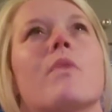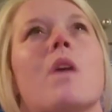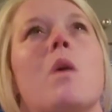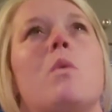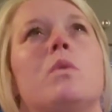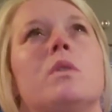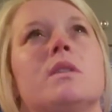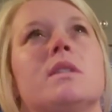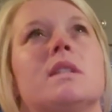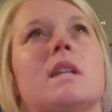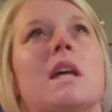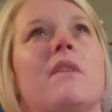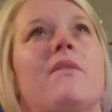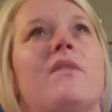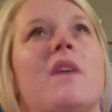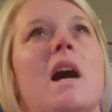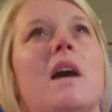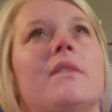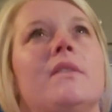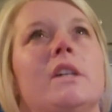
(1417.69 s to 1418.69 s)
I want to say
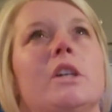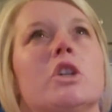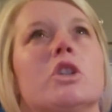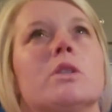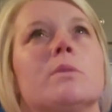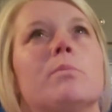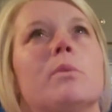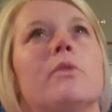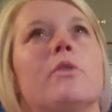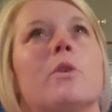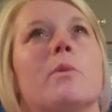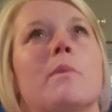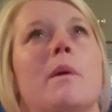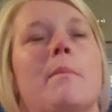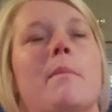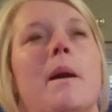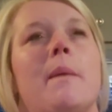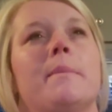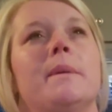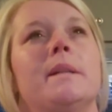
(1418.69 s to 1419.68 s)
5 years before my
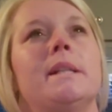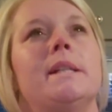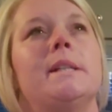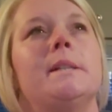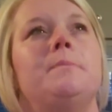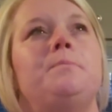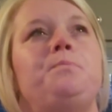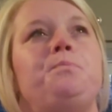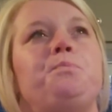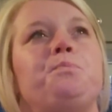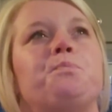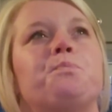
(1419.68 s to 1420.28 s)
mama did.